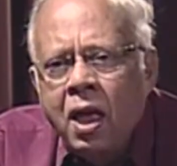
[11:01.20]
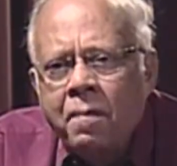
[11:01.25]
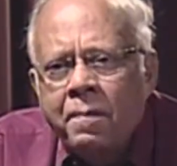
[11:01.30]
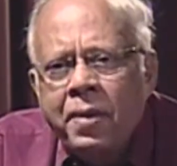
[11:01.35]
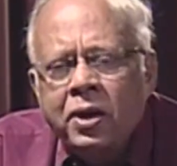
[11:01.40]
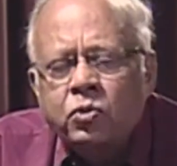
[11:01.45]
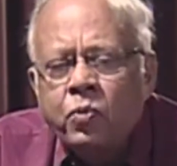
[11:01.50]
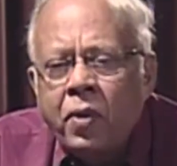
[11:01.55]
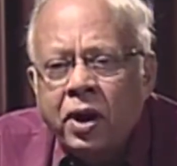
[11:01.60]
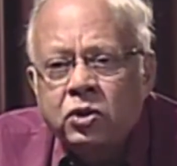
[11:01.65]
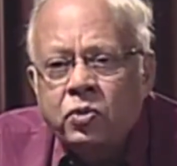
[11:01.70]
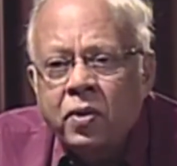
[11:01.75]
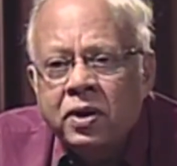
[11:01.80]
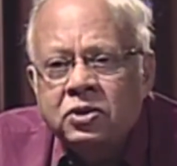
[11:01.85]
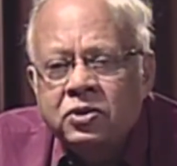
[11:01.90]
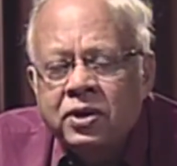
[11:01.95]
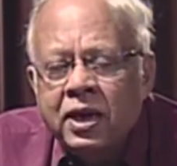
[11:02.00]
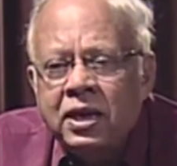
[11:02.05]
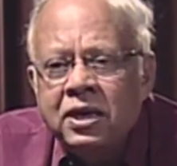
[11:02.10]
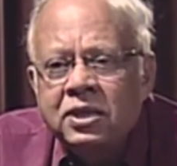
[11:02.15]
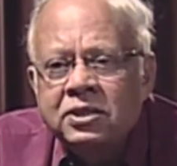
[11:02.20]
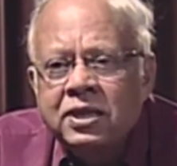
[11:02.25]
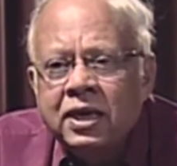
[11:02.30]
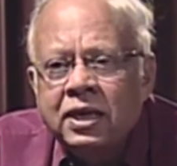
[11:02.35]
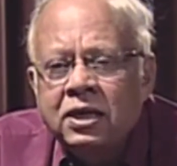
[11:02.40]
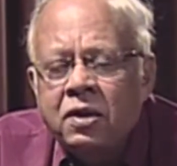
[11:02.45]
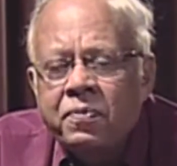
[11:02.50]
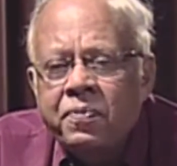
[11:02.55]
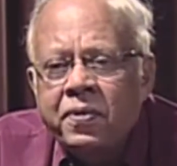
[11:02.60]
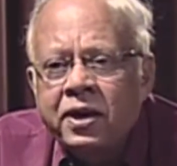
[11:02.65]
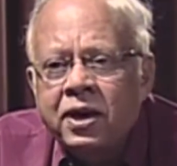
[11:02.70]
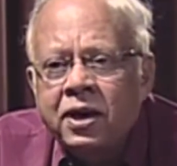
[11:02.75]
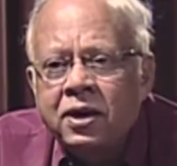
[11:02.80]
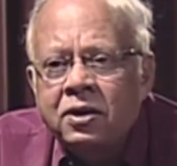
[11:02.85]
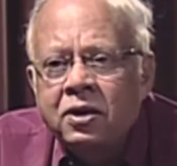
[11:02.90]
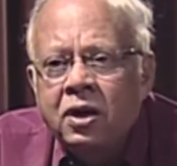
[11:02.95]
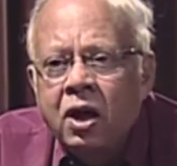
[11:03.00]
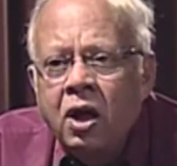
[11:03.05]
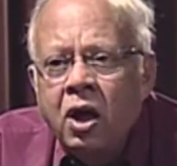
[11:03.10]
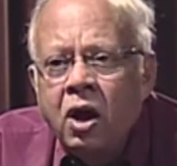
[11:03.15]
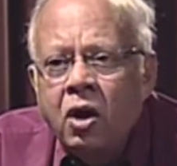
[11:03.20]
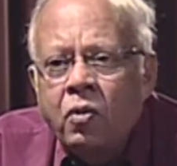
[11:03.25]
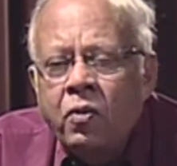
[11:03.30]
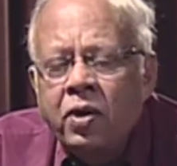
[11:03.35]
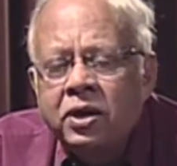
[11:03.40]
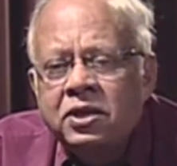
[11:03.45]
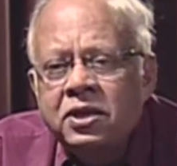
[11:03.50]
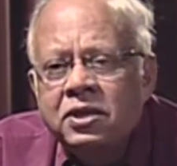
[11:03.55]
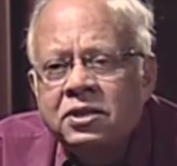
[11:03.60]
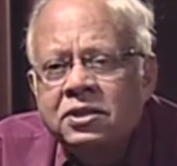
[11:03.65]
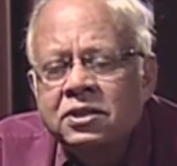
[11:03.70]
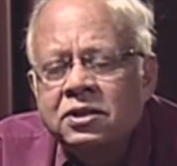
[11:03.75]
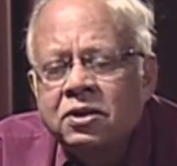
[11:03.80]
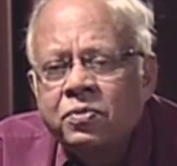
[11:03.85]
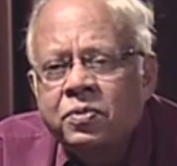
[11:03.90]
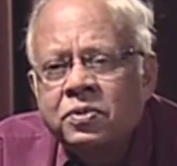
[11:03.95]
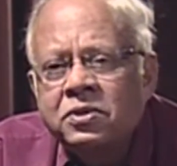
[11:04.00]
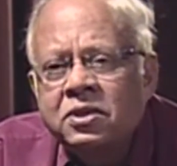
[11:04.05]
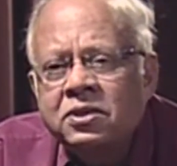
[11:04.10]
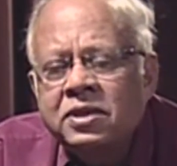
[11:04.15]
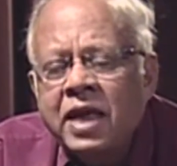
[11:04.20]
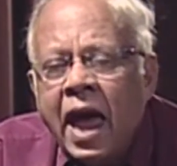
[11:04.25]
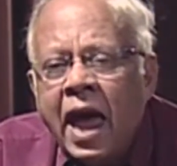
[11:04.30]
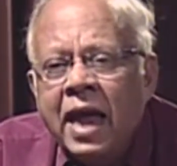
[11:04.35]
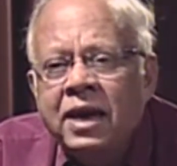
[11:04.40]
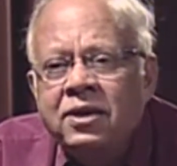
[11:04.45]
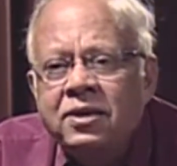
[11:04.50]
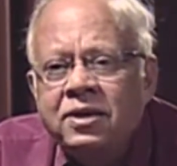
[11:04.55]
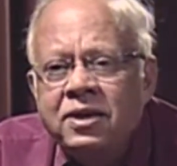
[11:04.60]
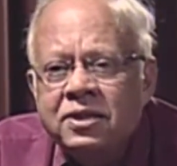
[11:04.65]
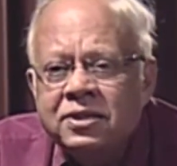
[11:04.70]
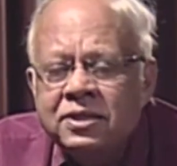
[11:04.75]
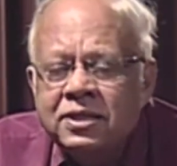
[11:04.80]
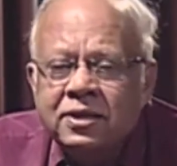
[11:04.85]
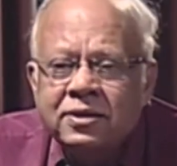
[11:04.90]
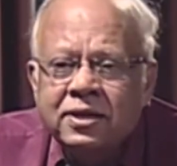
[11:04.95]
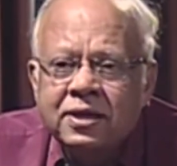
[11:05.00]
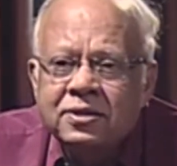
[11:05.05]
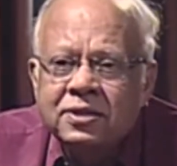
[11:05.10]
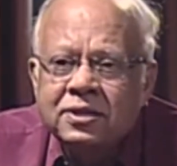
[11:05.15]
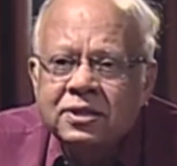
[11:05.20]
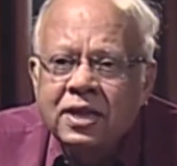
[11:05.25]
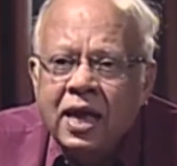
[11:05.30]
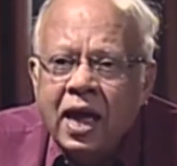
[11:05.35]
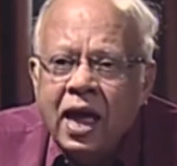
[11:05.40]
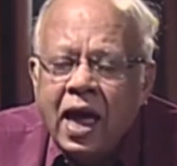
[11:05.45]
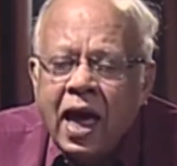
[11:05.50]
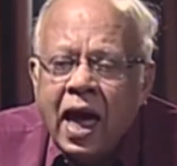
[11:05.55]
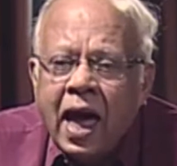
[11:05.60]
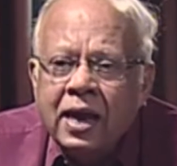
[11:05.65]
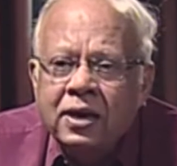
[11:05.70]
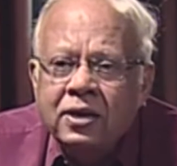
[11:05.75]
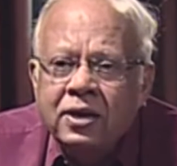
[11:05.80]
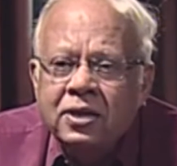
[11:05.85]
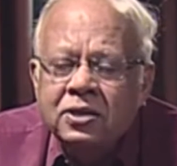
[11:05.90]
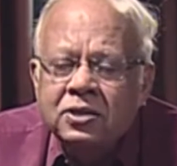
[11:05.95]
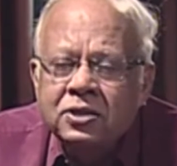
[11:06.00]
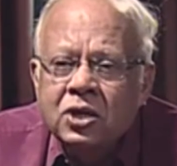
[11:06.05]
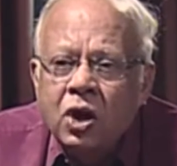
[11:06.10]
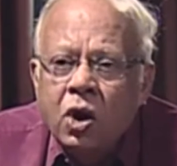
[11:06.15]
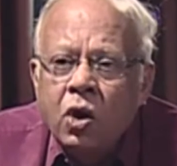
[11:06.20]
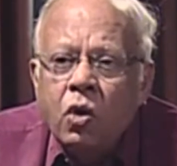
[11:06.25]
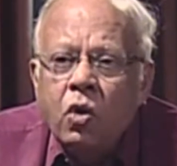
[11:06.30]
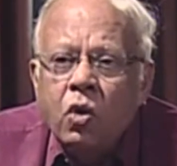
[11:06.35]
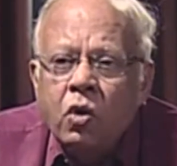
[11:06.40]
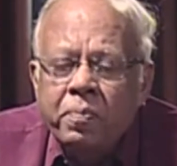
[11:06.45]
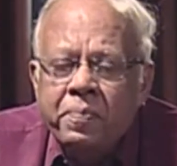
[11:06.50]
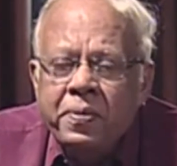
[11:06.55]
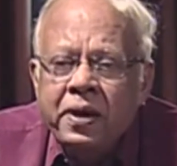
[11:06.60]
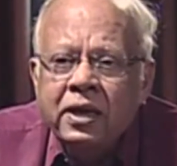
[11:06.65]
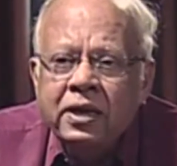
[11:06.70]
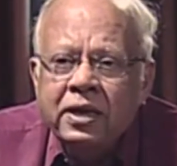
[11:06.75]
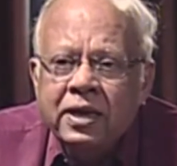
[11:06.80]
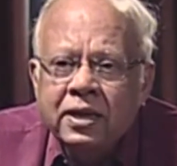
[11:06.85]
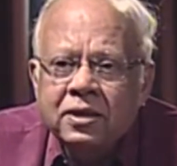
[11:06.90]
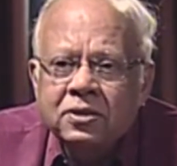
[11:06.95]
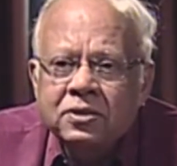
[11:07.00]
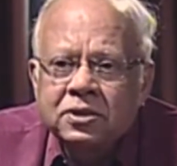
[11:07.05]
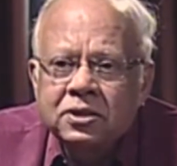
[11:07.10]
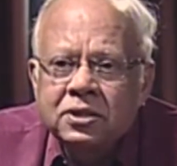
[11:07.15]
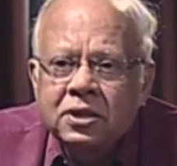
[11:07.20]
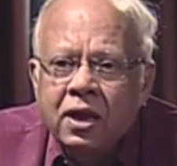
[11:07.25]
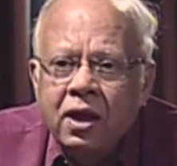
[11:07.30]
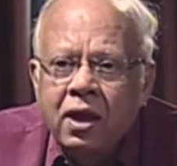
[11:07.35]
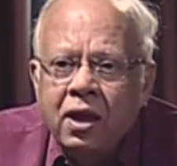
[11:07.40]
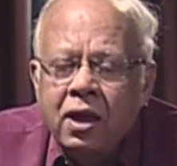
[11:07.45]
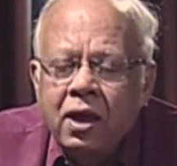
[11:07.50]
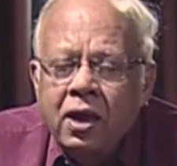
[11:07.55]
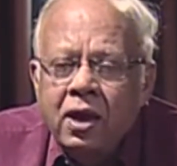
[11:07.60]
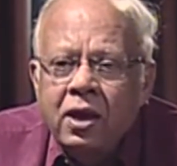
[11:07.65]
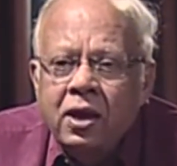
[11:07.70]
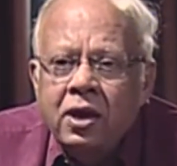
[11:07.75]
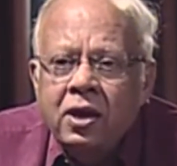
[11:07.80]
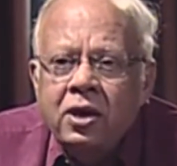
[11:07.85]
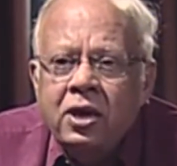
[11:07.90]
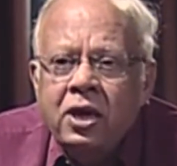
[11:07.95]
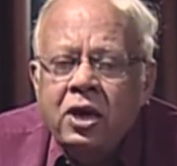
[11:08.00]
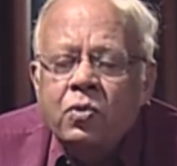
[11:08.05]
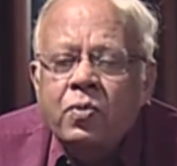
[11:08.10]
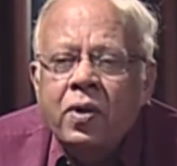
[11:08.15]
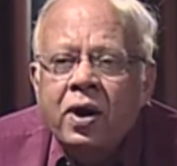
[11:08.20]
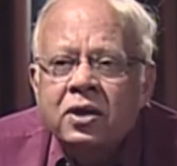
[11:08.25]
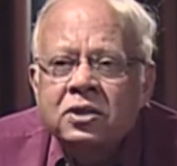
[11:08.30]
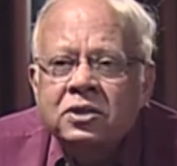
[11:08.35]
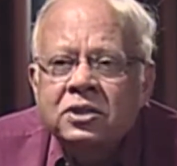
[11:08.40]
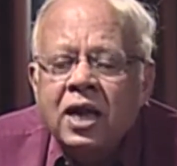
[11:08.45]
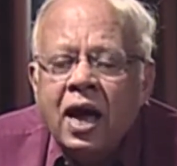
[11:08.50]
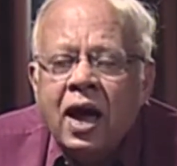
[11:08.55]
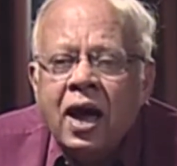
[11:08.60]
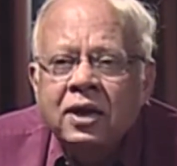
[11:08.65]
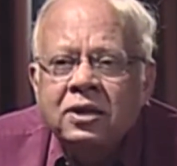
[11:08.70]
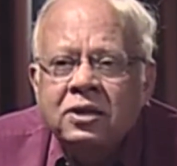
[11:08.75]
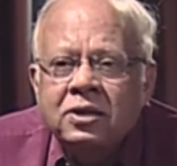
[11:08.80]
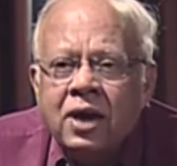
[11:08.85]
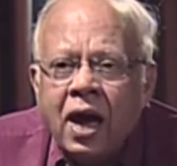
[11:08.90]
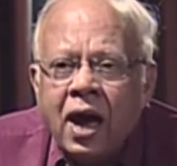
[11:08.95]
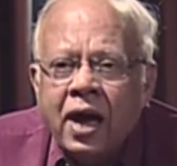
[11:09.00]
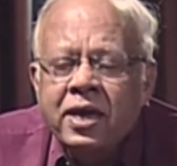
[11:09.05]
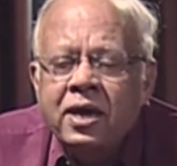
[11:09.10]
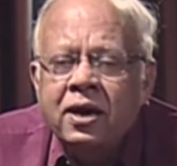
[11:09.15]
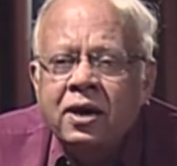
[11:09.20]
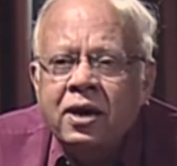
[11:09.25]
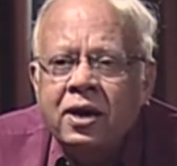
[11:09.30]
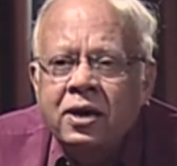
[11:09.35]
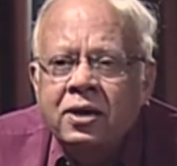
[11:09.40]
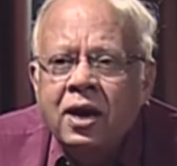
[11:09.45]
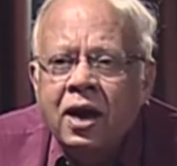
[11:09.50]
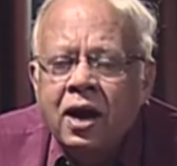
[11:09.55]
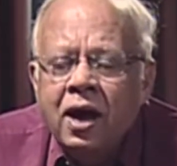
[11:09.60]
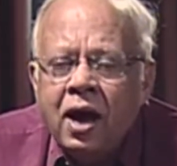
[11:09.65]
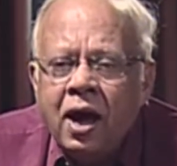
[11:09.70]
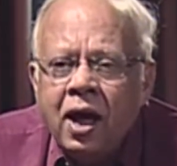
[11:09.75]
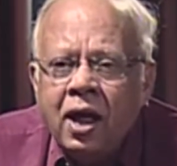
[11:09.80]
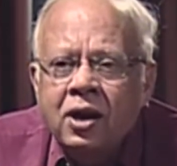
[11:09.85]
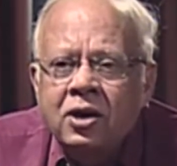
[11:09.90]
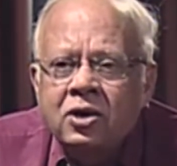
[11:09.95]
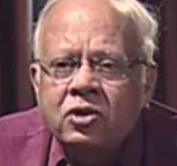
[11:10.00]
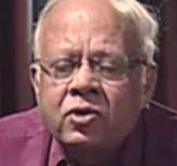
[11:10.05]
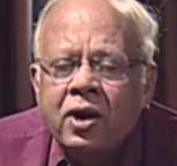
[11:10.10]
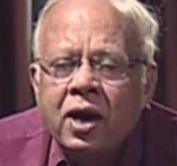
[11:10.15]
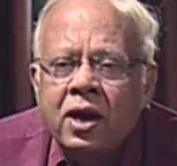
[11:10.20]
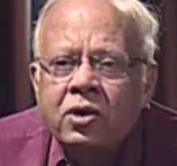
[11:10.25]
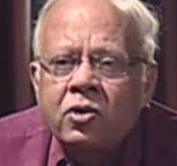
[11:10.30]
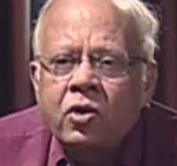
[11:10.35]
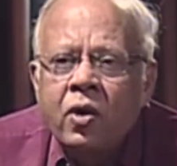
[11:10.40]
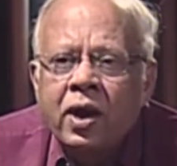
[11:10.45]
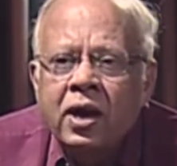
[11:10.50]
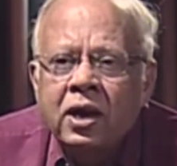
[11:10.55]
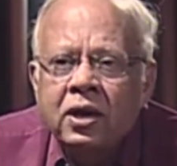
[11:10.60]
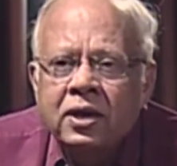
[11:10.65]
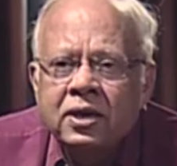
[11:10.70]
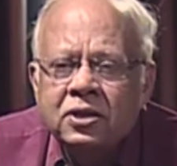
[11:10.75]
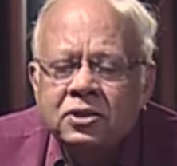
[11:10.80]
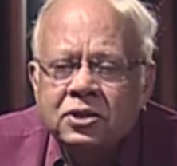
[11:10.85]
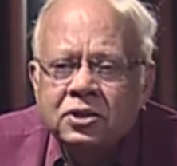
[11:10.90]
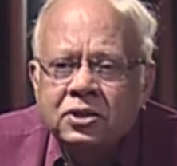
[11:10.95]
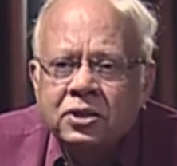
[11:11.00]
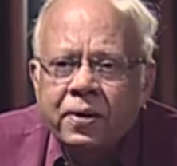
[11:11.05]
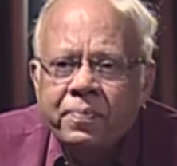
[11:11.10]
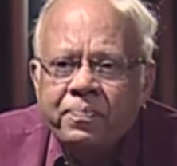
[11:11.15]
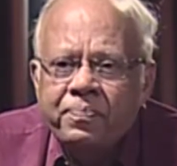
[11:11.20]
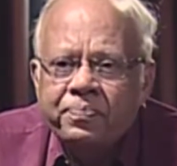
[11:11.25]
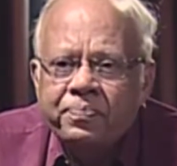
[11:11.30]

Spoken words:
But what was really significant was his antecedents and his opinions. He was a die-hard ultra-royalist.